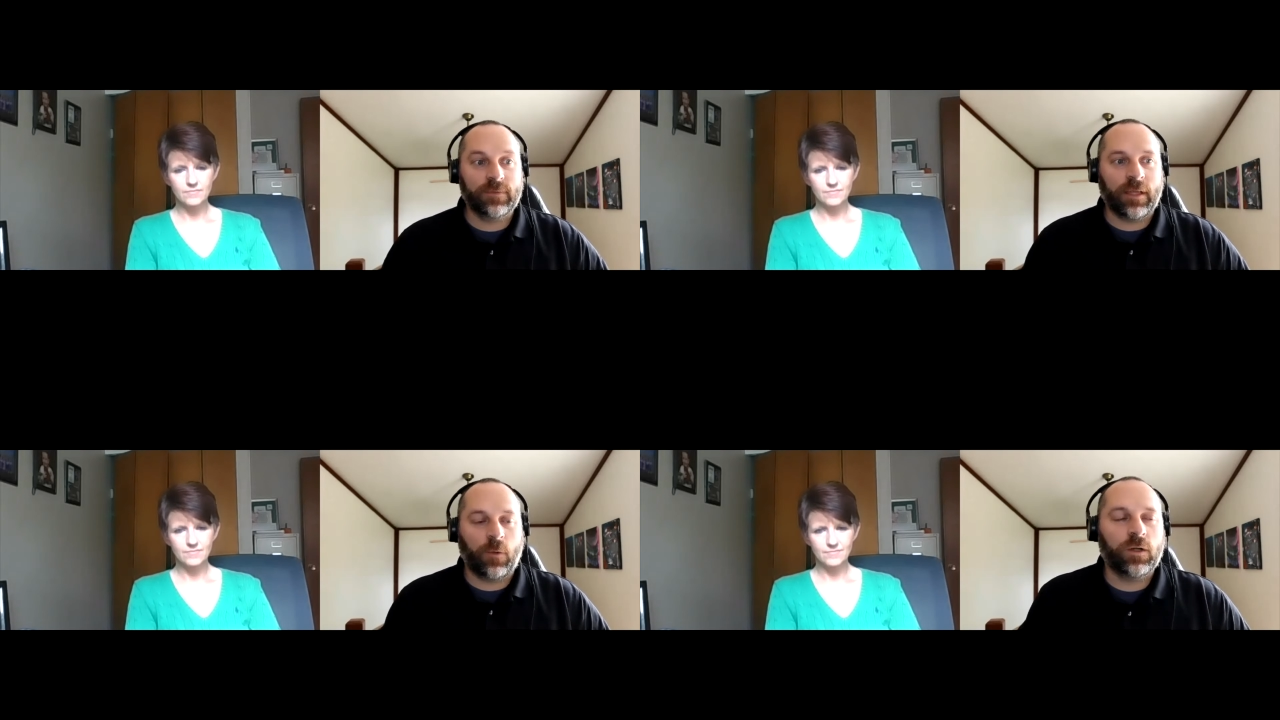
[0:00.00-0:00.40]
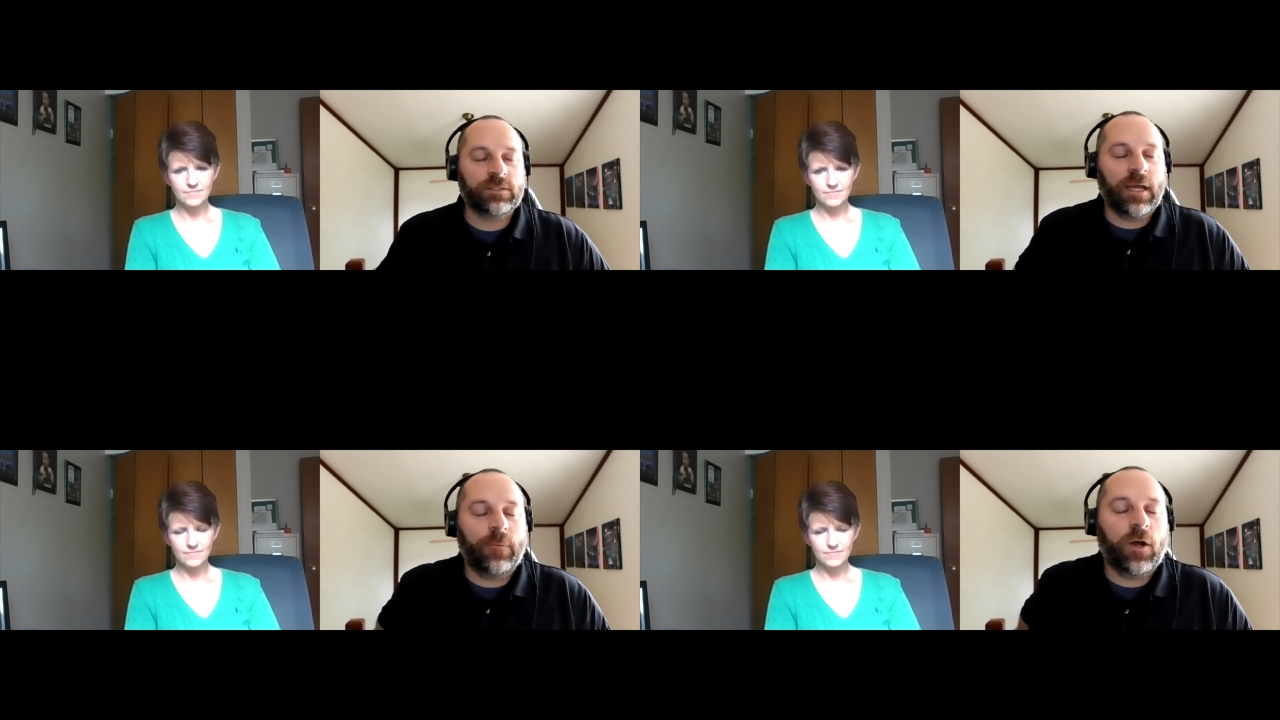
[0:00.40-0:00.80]
Speaker 1: like one
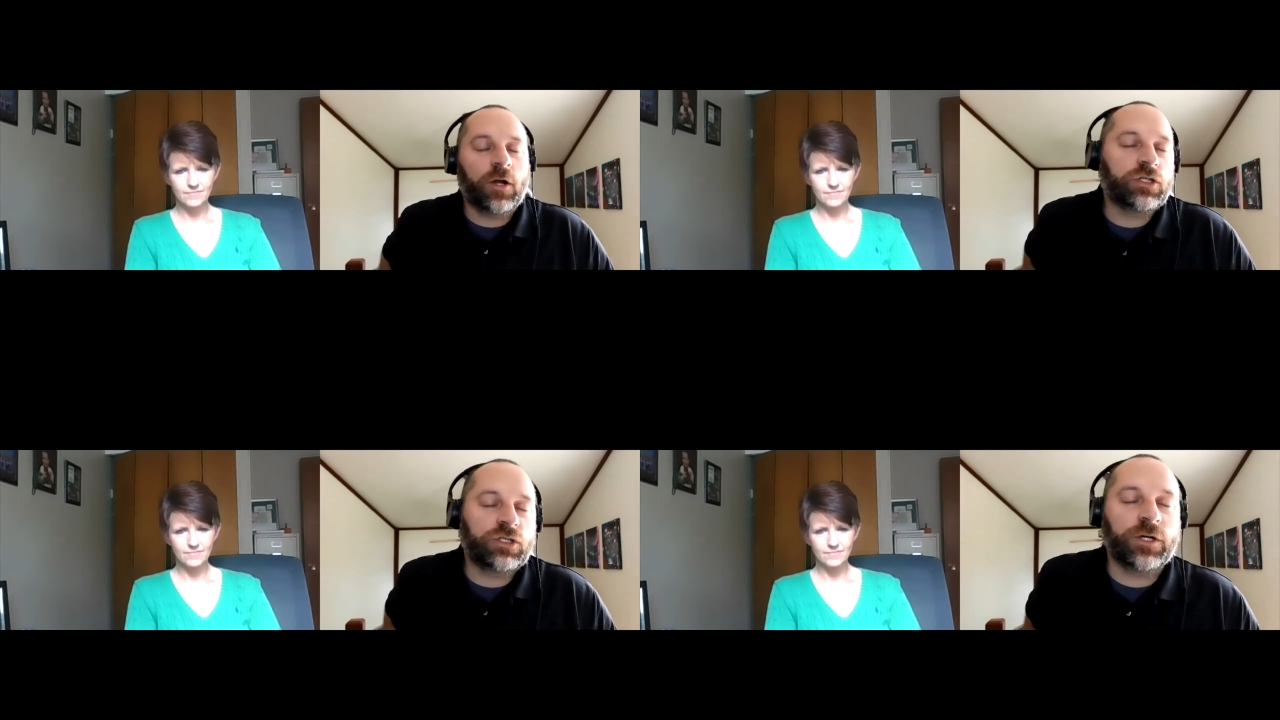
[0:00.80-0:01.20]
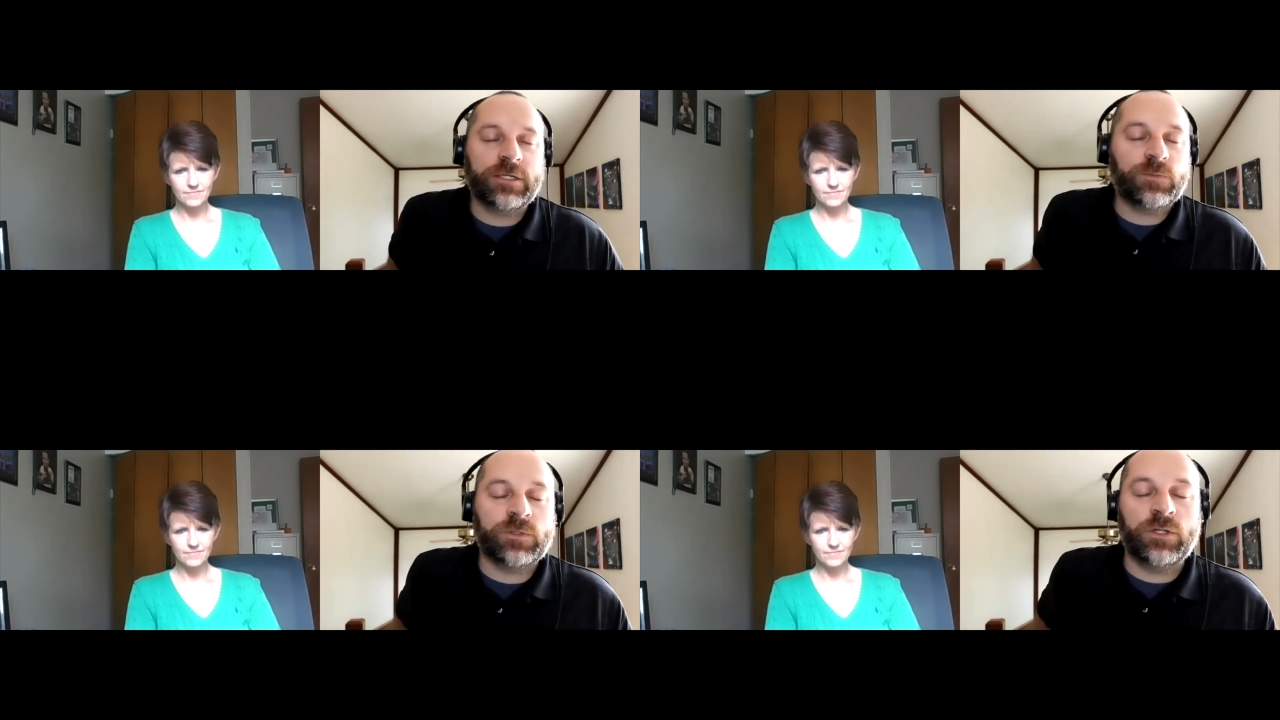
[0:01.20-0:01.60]
time our
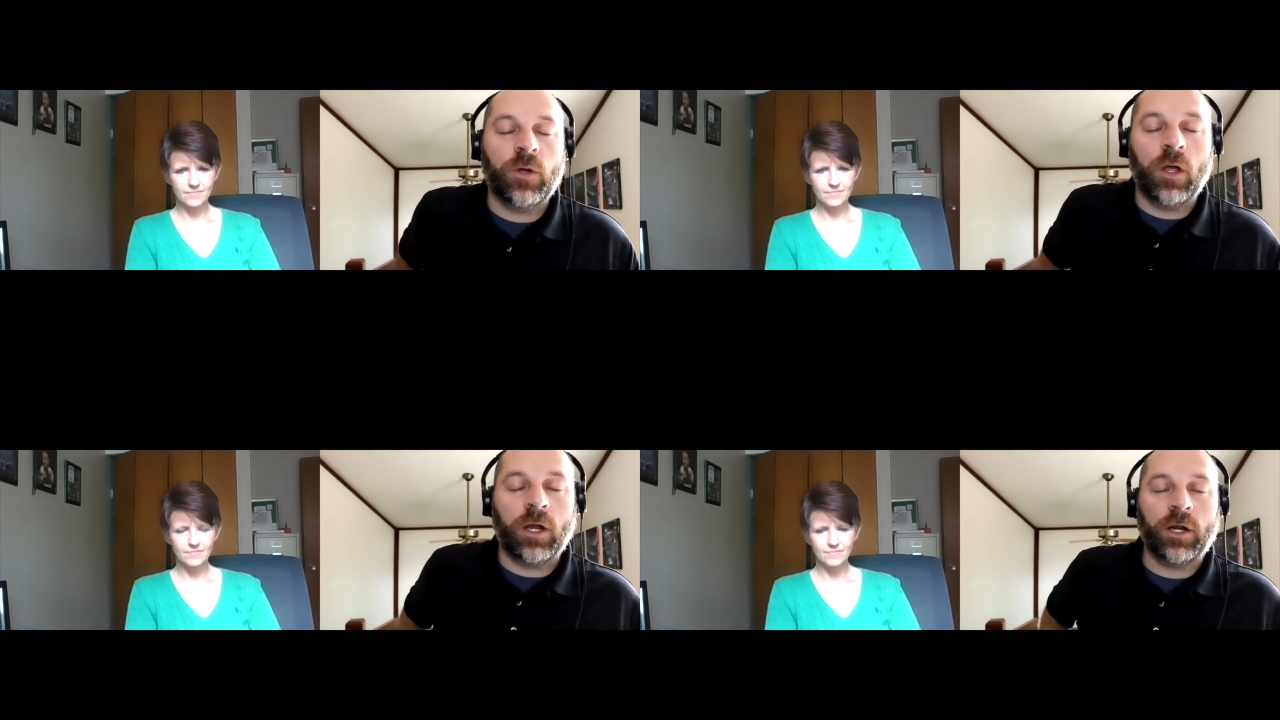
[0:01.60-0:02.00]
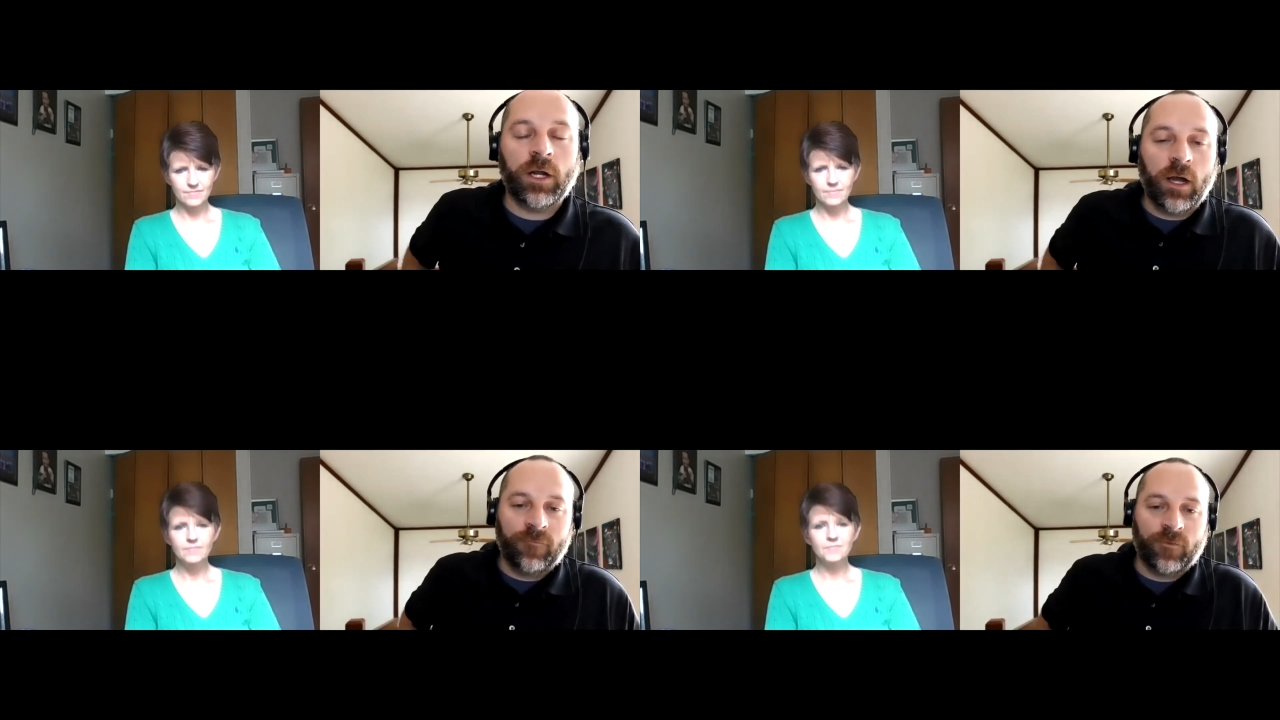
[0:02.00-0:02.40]
insurance was no longer
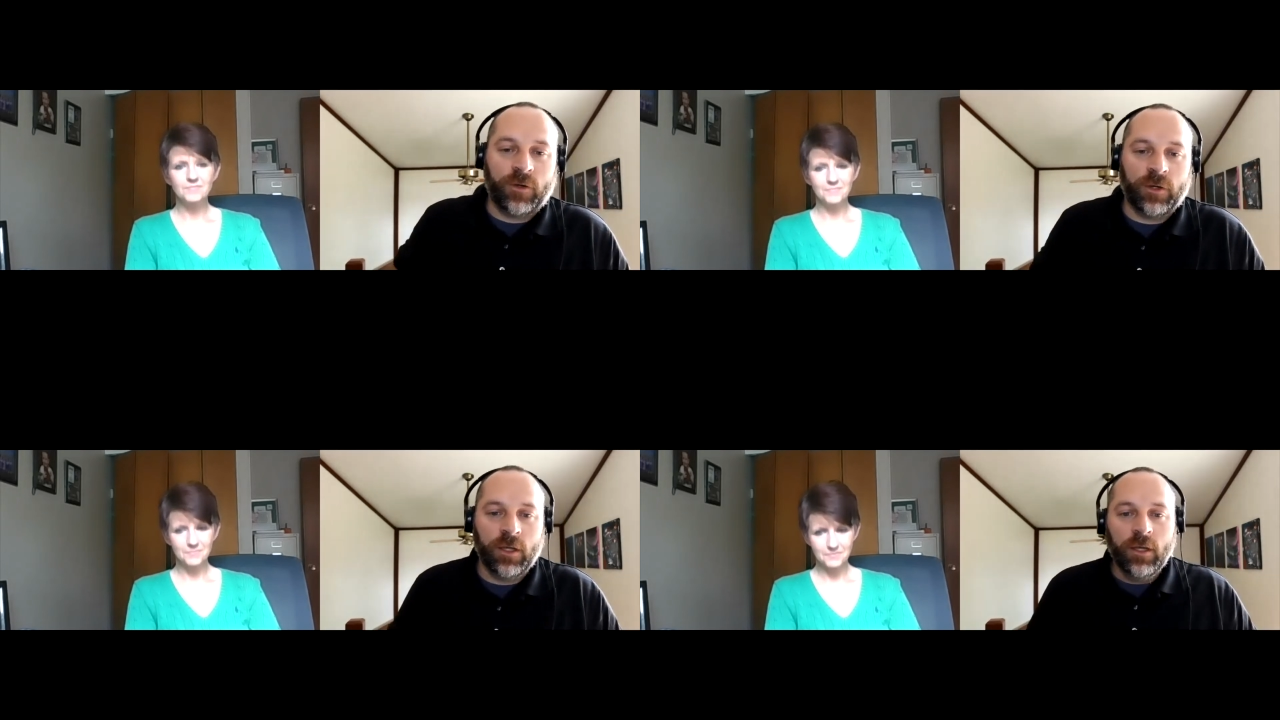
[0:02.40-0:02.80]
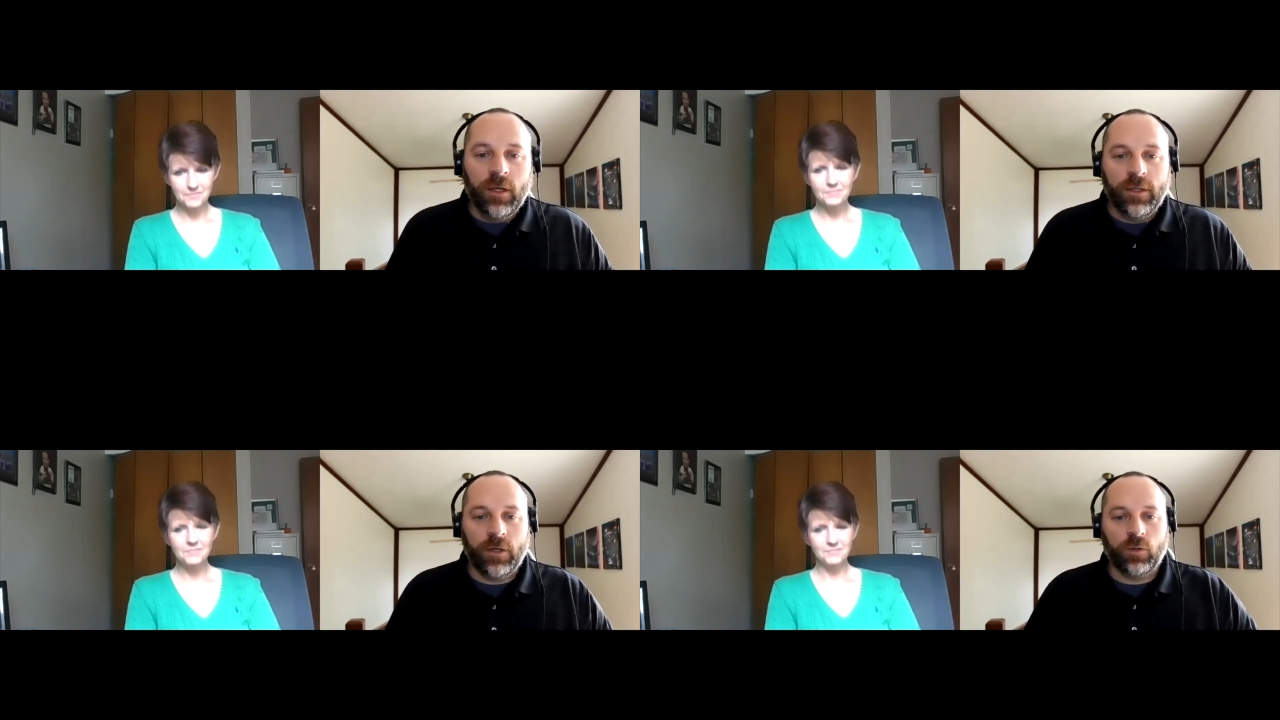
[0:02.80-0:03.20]
covered you know